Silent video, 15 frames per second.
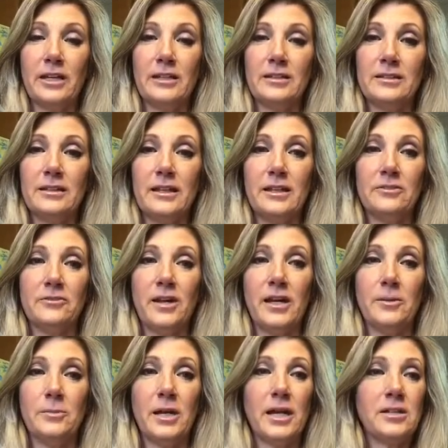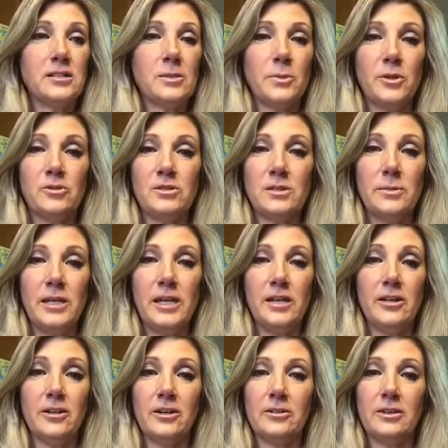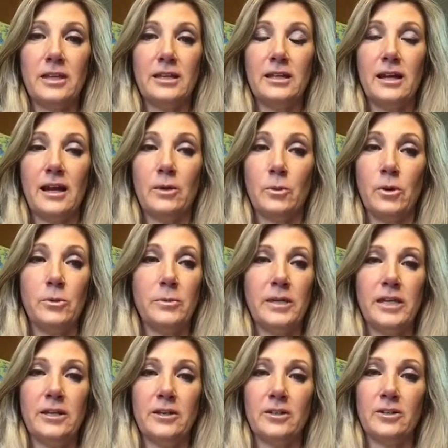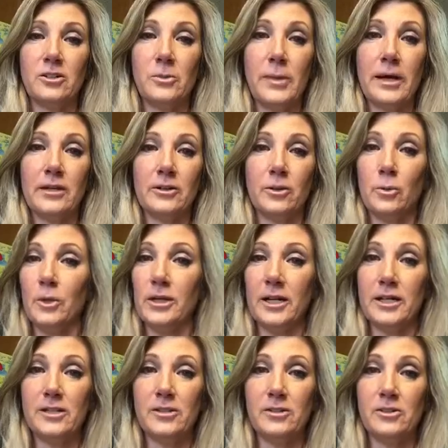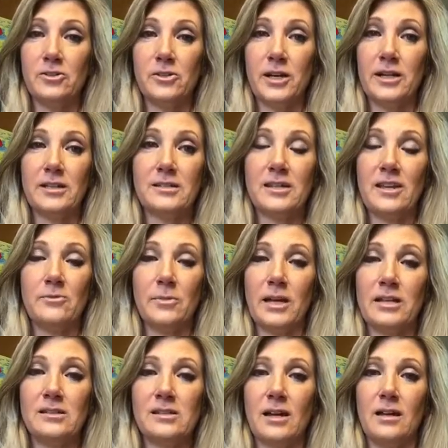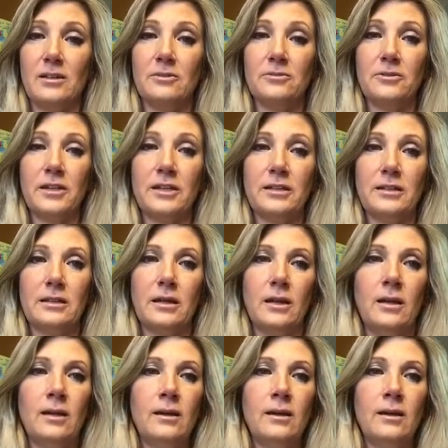and if I'm not supposed to be here, then I won't be here, no matter what I do to try to save myself. And